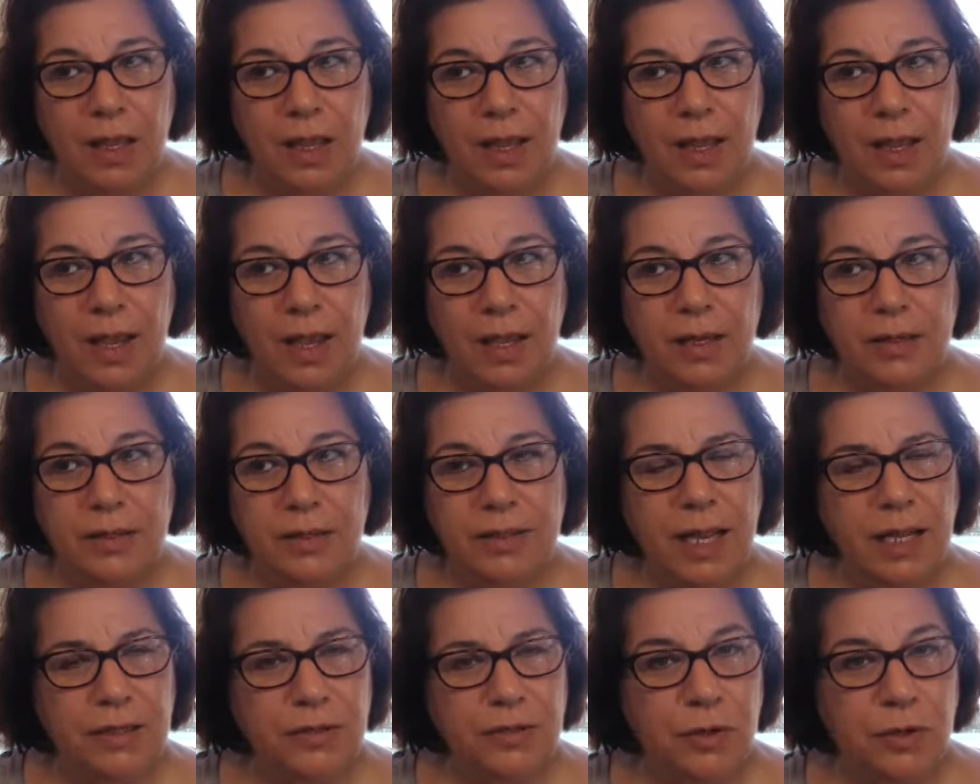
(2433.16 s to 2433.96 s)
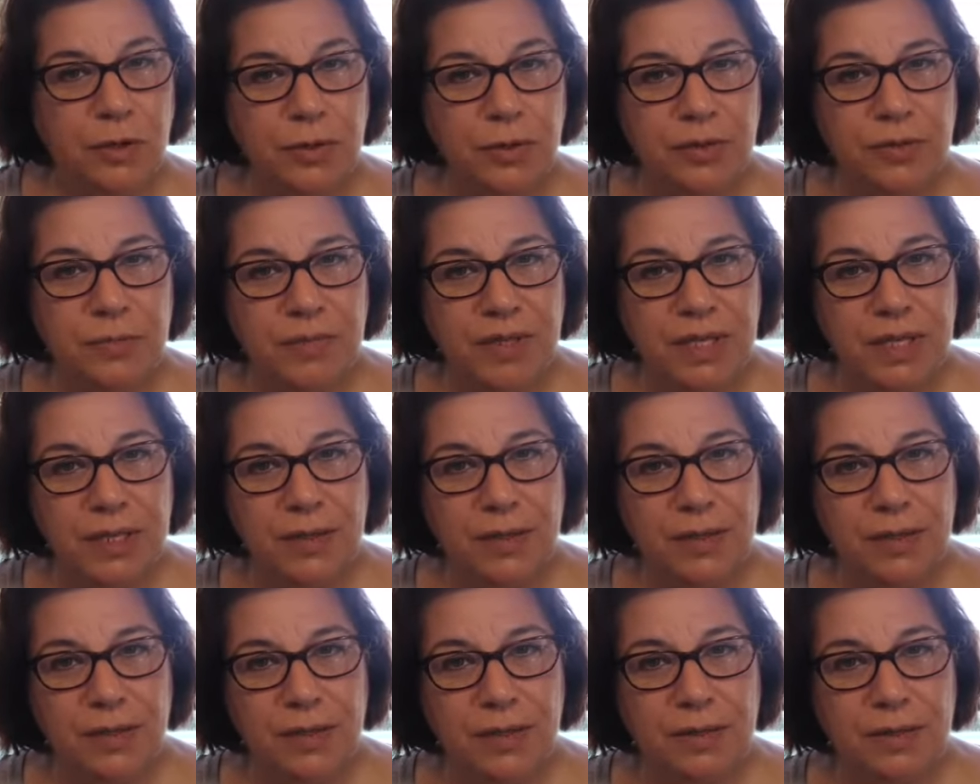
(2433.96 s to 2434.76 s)
and that hurt me
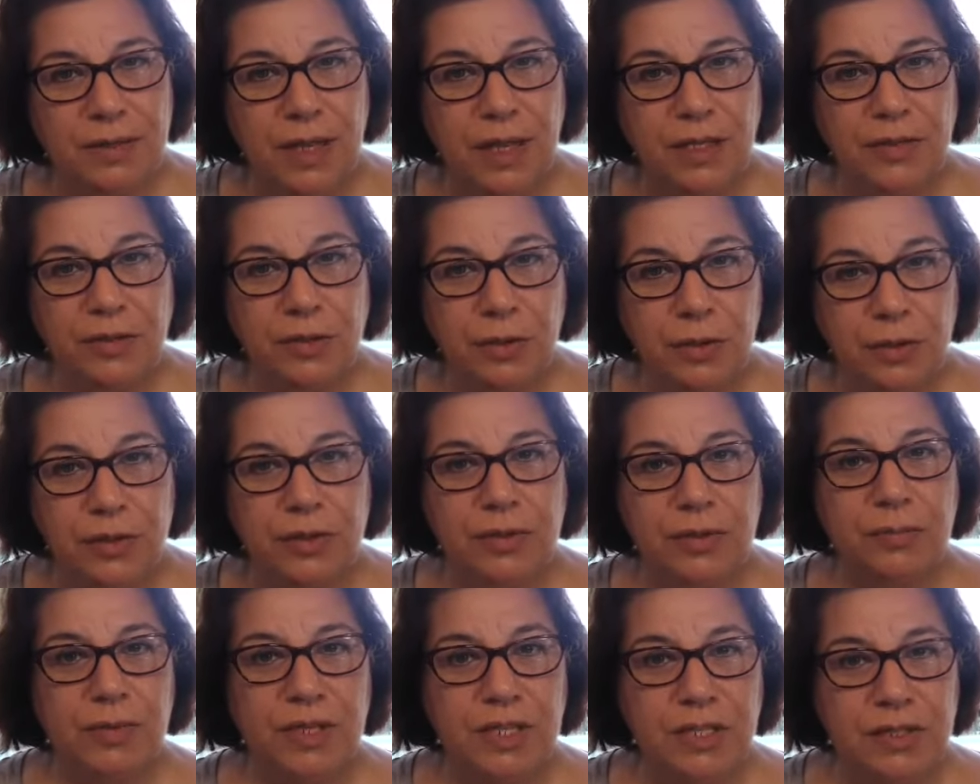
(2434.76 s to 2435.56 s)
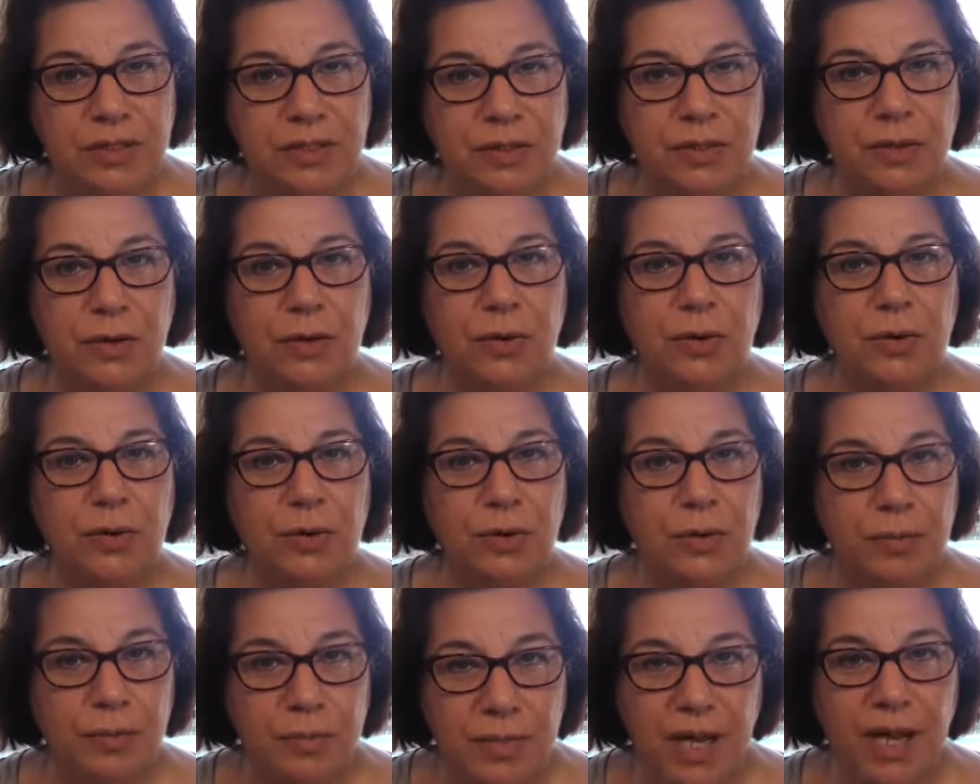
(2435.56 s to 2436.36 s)
that hurt me so
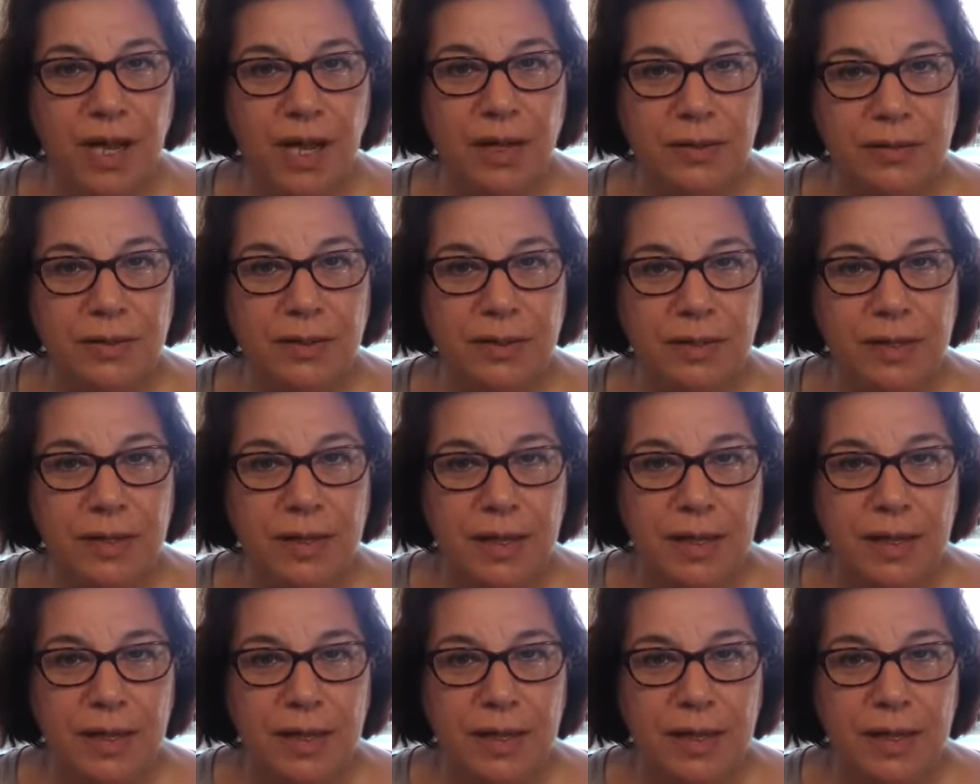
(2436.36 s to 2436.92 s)
bad